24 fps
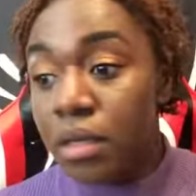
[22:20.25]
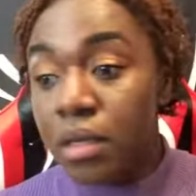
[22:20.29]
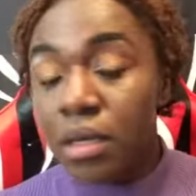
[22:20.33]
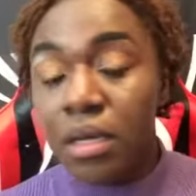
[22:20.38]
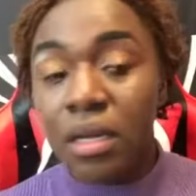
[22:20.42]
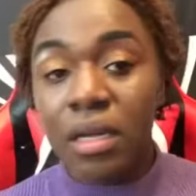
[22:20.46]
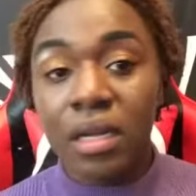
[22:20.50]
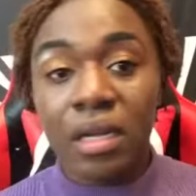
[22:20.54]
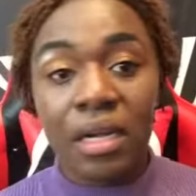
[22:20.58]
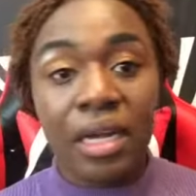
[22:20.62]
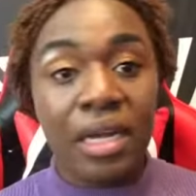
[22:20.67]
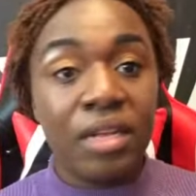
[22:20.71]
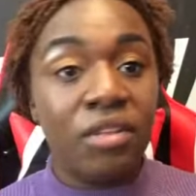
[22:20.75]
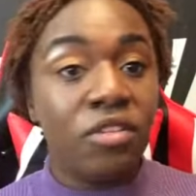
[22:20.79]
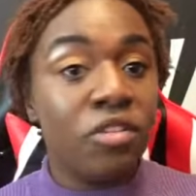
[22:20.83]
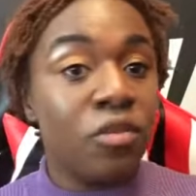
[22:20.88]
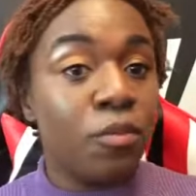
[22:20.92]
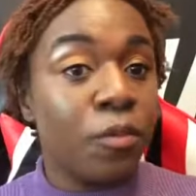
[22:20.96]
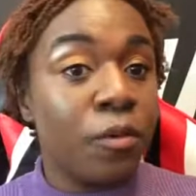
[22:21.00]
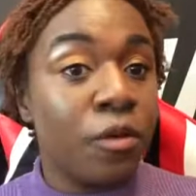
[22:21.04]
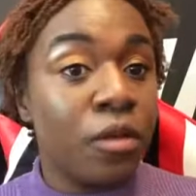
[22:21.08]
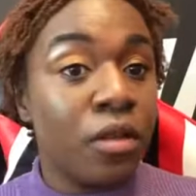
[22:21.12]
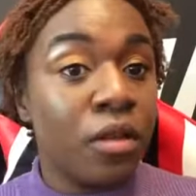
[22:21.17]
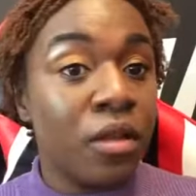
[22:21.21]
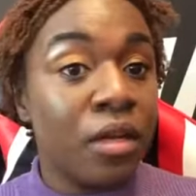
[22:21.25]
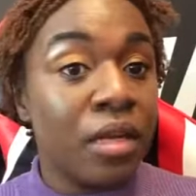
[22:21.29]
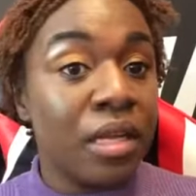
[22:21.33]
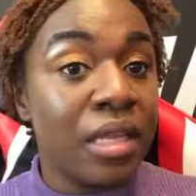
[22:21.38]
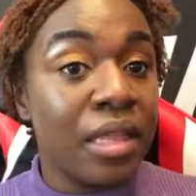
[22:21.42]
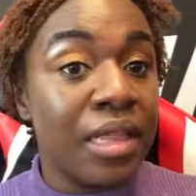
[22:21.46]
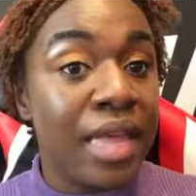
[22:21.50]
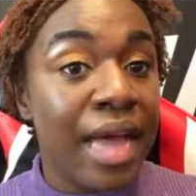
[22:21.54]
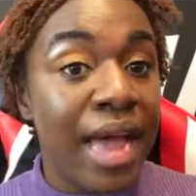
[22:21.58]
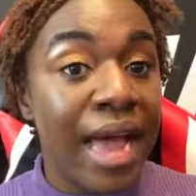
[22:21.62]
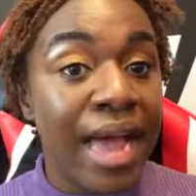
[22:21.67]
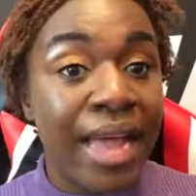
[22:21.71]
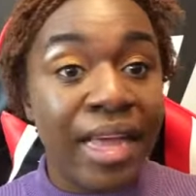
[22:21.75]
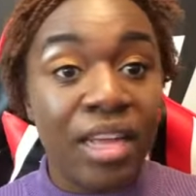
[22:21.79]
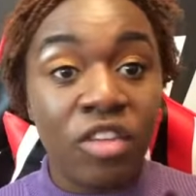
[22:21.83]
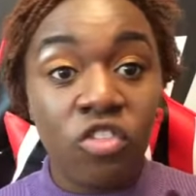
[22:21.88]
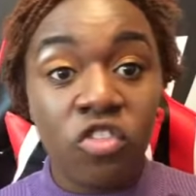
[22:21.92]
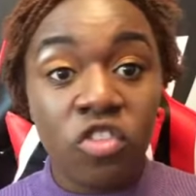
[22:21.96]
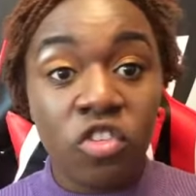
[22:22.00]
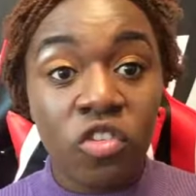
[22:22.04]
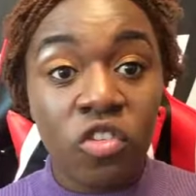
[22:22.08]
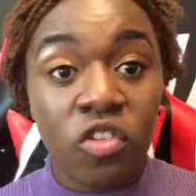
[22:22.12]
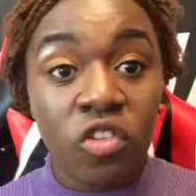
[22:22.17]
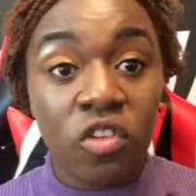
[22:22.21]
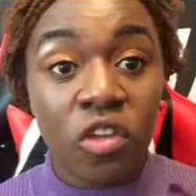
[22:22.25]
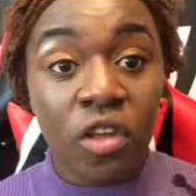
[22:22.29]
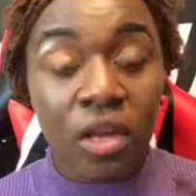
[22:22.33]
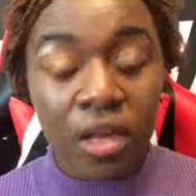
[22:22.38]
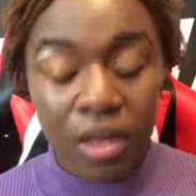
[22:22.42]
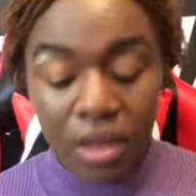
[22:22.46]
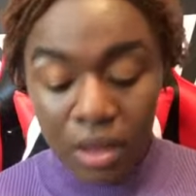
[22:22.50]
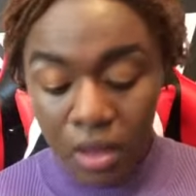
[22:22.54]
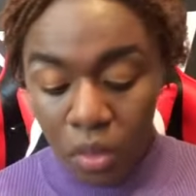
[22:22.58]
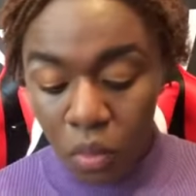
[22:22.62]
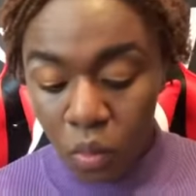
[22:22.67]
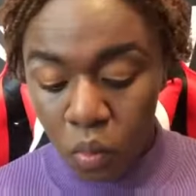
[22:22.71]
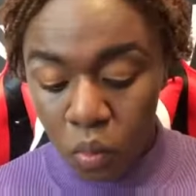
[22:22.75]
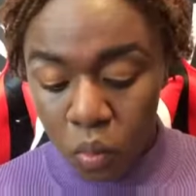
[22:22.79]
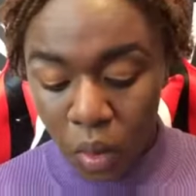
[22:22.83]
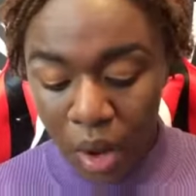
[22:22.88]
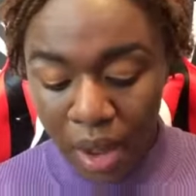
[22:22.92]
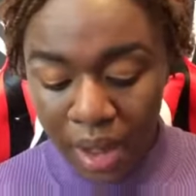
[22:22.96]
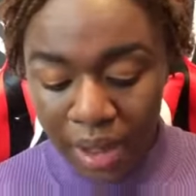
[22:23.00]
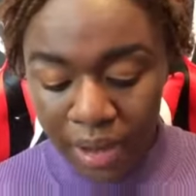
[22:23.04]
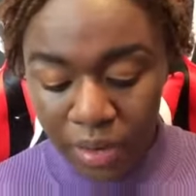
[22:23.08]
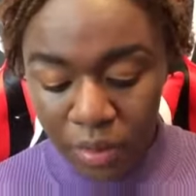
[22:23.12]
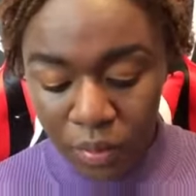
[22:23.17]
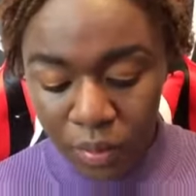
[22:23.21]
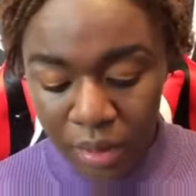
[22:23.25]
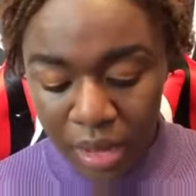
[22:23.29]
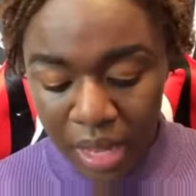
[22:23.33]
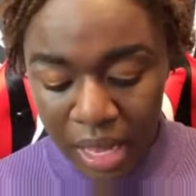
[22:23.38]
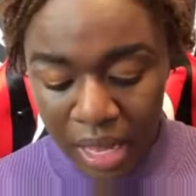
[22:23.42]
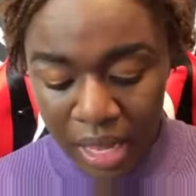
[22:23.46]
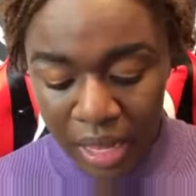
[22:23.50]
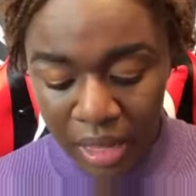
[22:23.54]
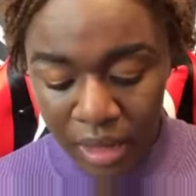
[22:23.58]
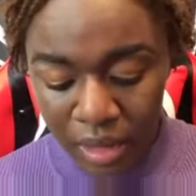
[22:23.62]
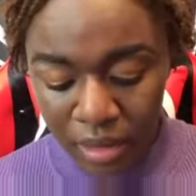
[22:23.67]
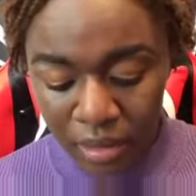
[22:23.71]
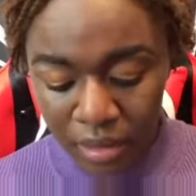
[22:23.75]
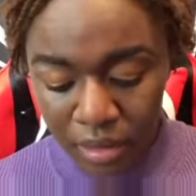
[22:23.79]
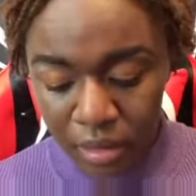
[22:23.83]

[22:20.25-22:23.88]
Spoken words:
And I just put, look at that. It just right away.